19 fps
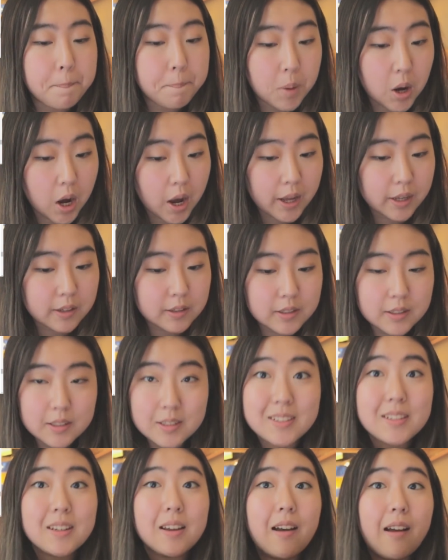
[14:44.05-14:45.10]

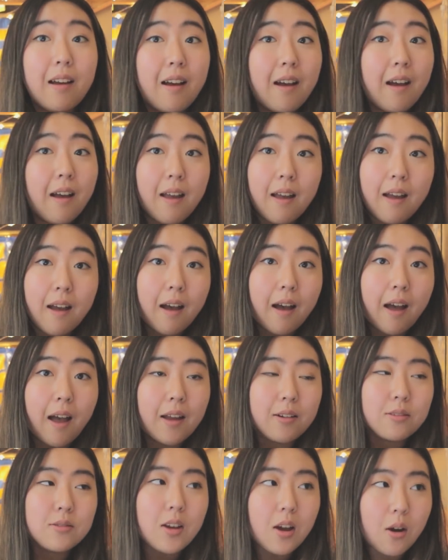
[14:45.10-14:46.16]
But
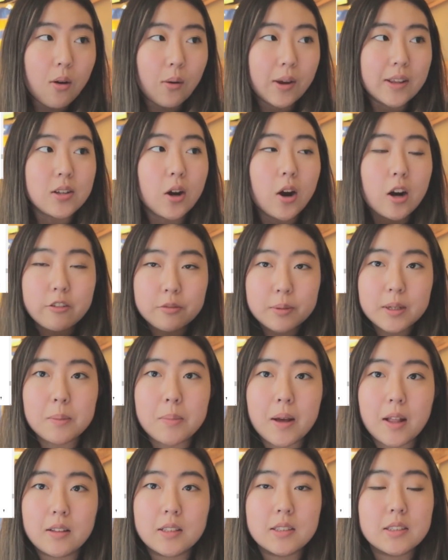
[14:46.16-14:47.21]
I don't know, it's hard for me to
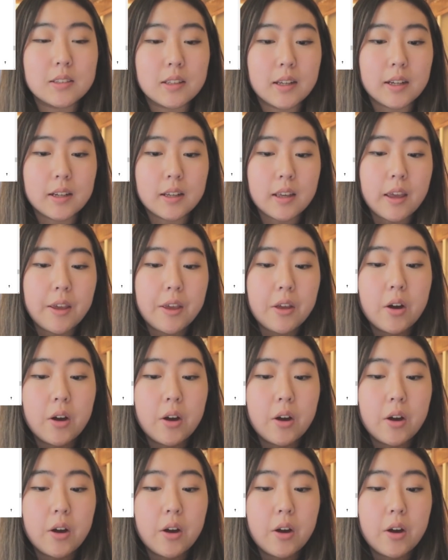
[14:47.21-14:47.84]
balance like,